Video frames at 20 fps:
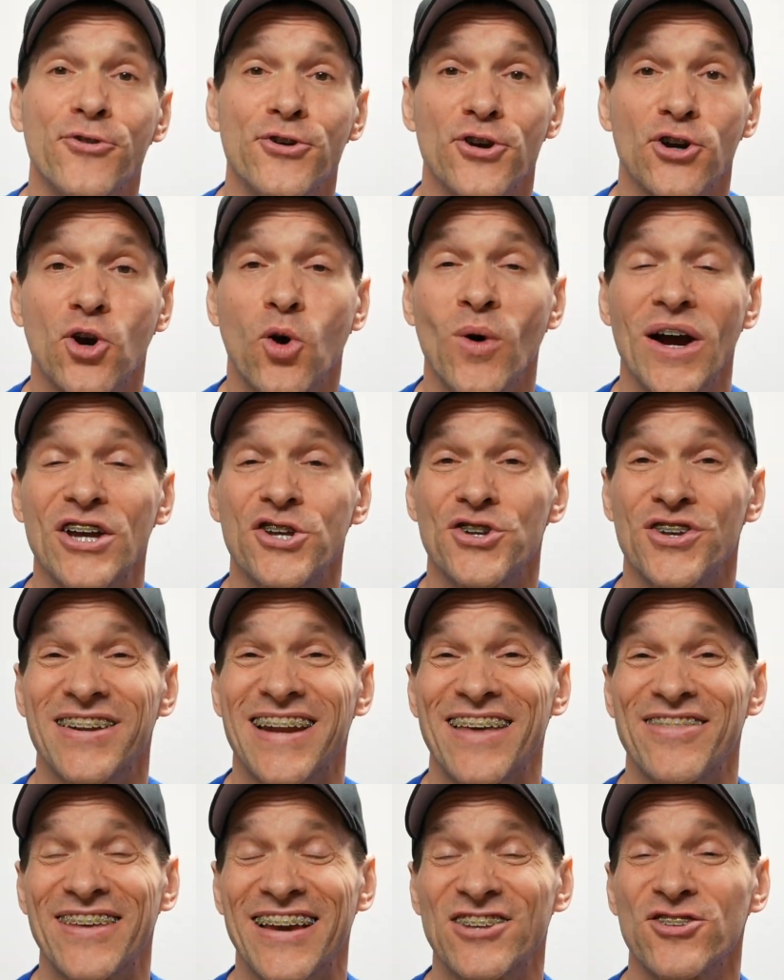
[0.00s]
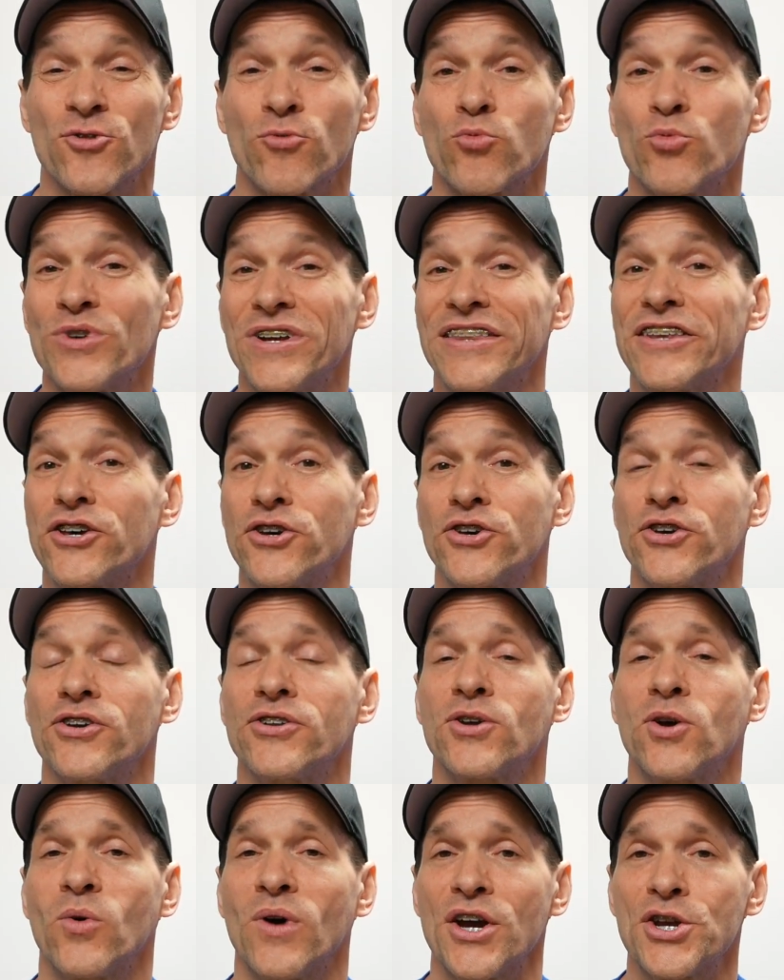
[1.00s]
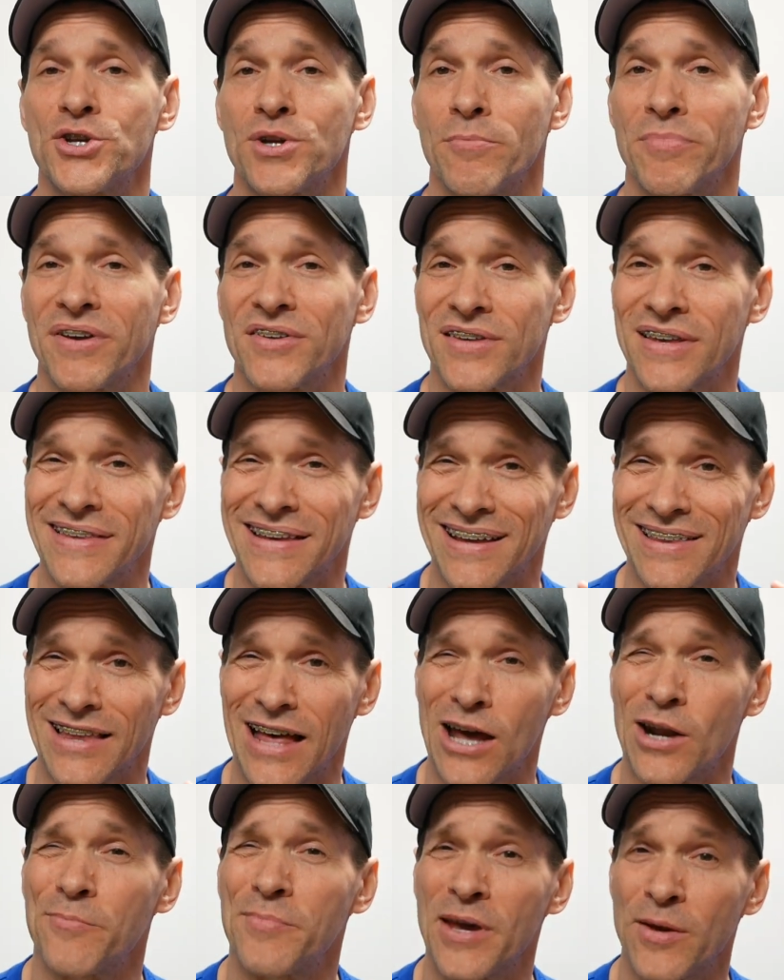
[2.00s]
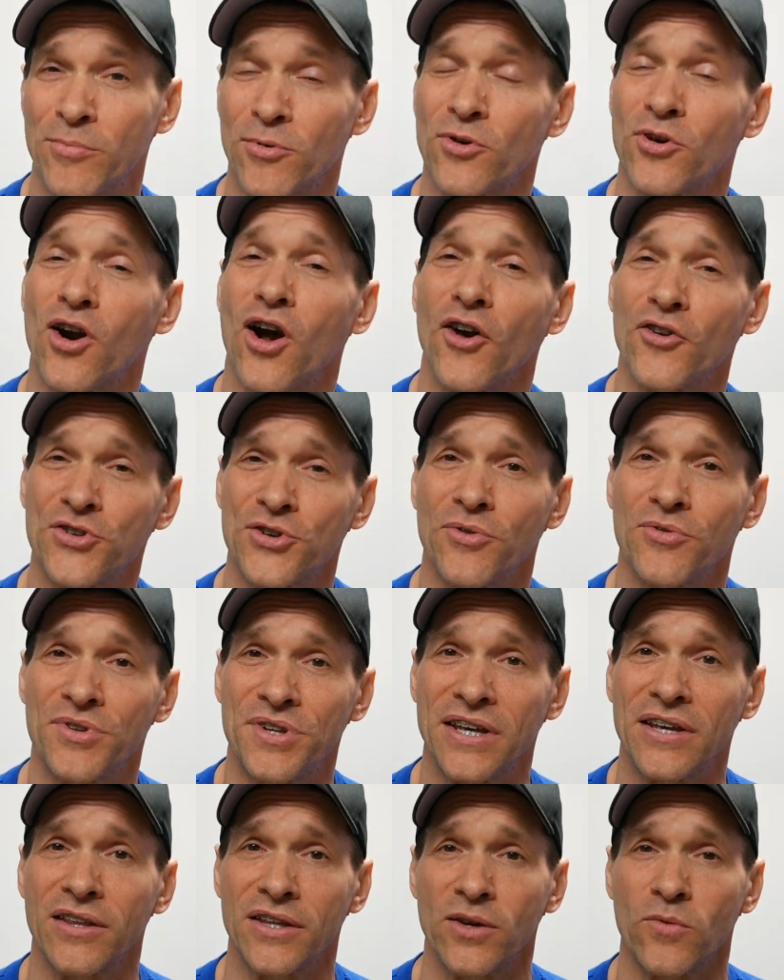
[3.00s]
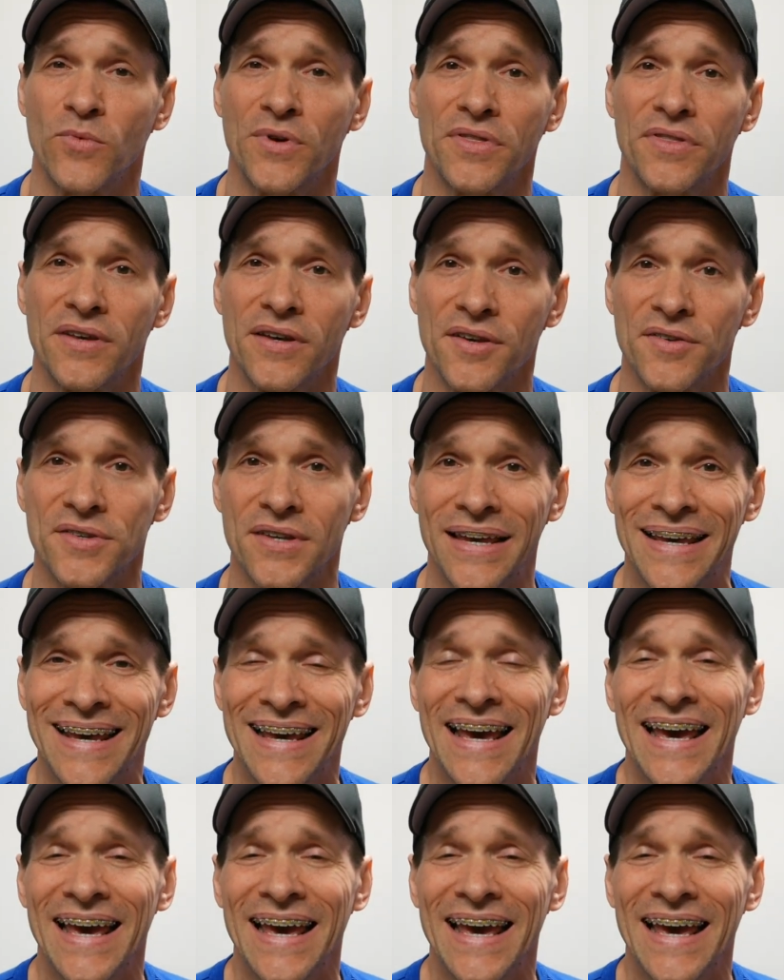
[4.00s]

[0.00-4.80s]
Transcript: your question. I think it's a really good question because I think a lot of people are also dealing with this.